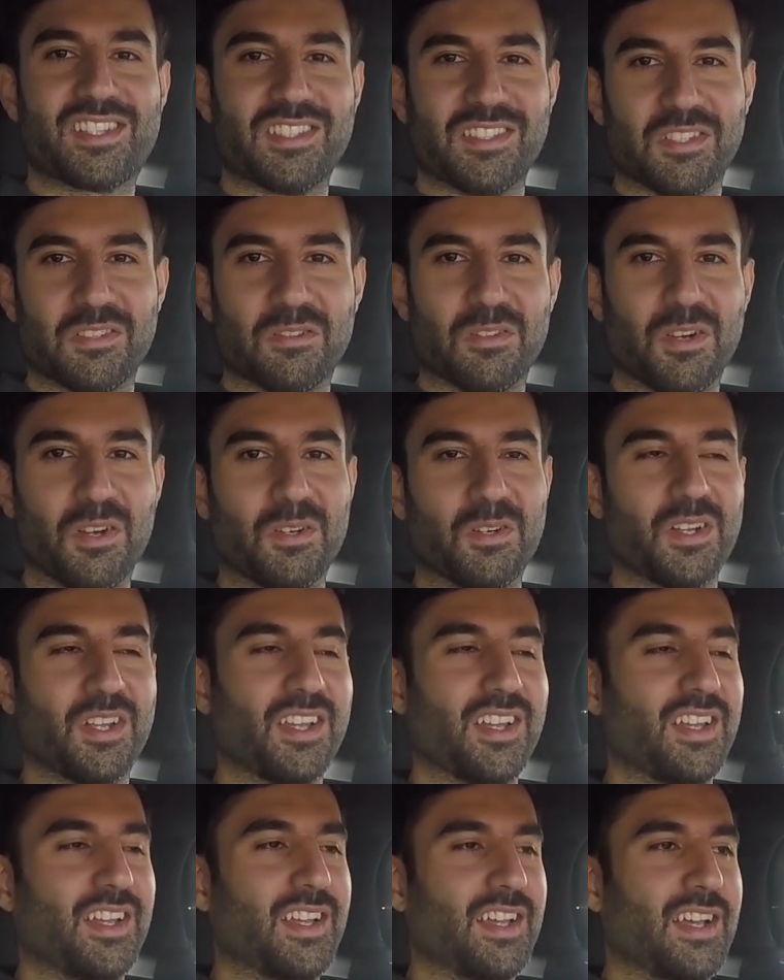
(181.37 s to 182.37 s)
in the road,
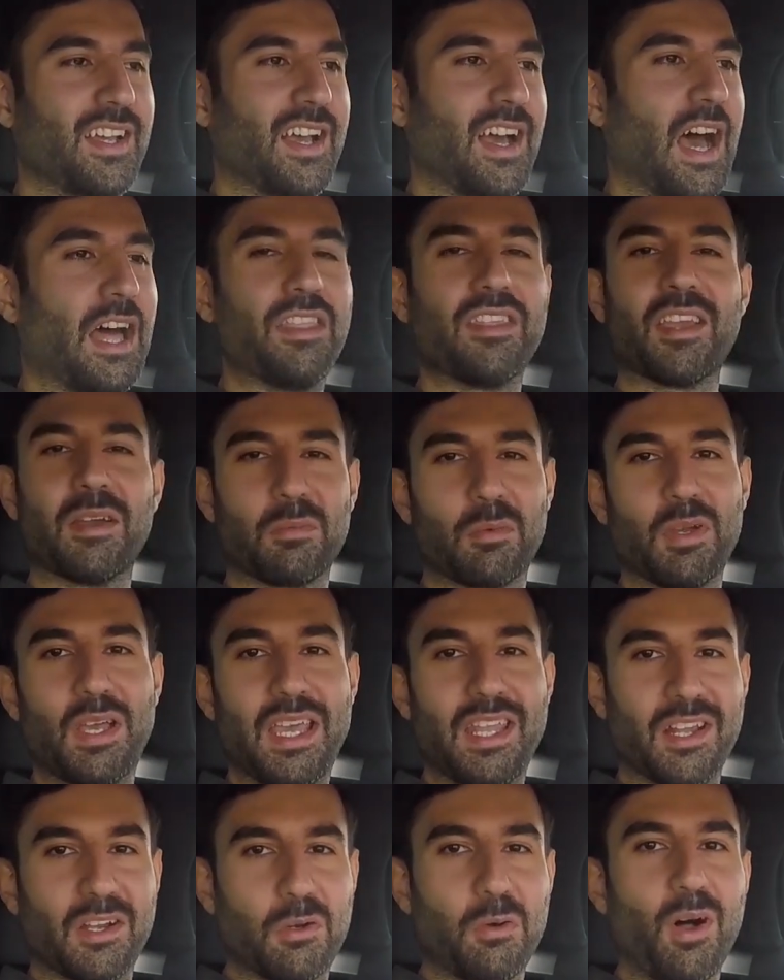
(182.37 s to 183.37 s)
I think I'm
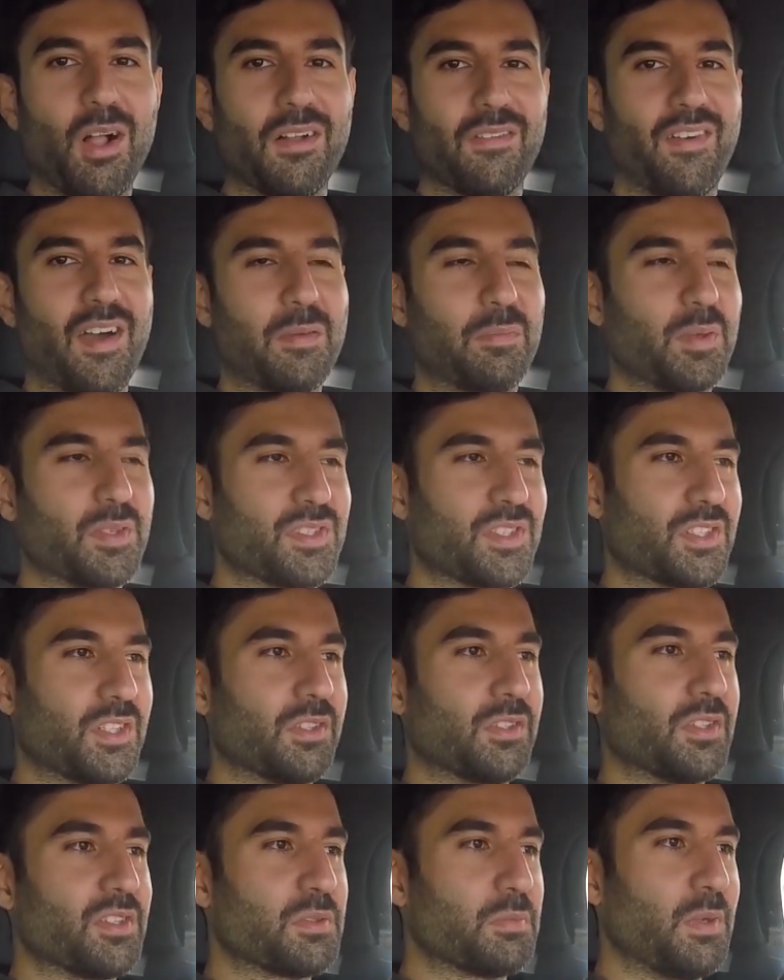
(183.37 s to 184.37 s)
in a qualified position
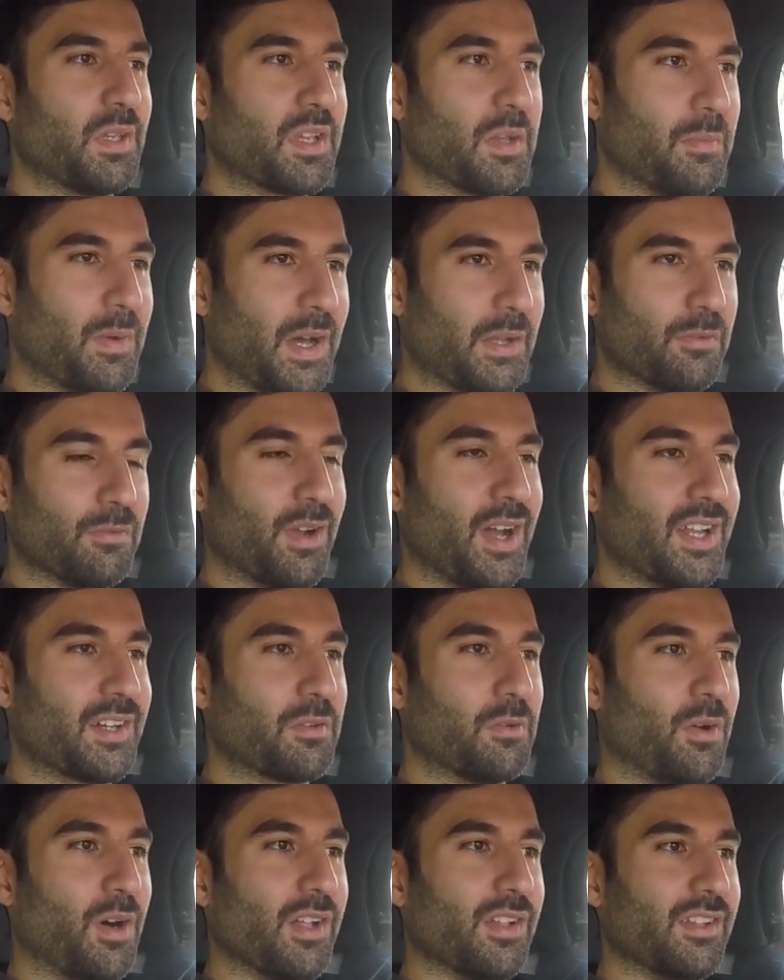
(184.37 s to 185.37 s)
to speak about ride
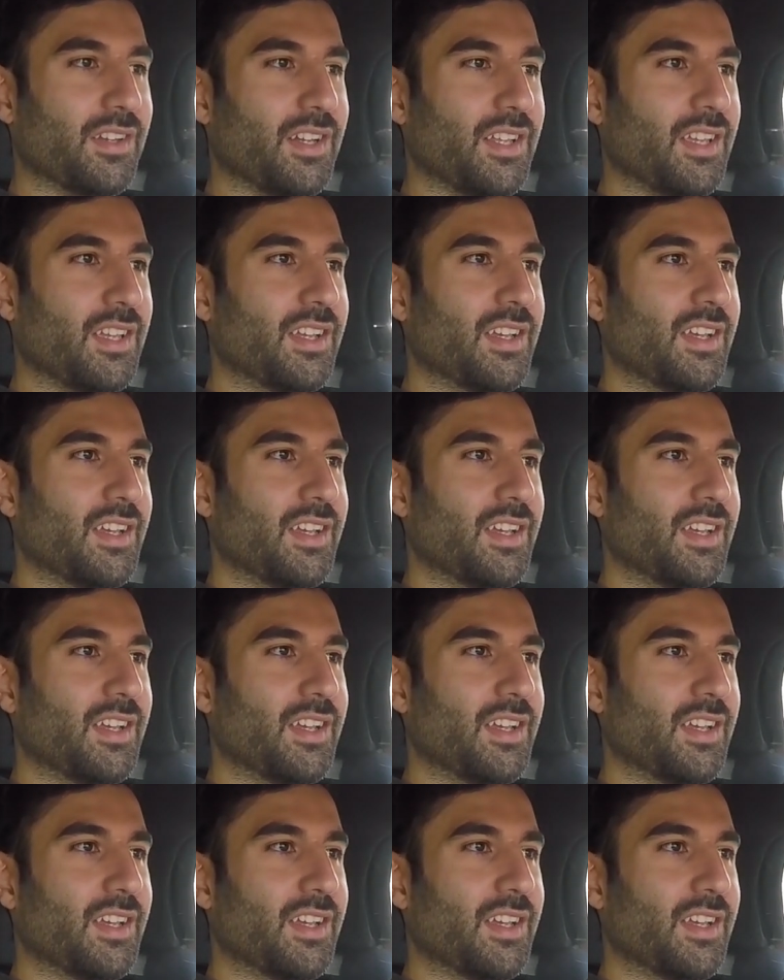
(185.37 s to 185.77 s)
quality,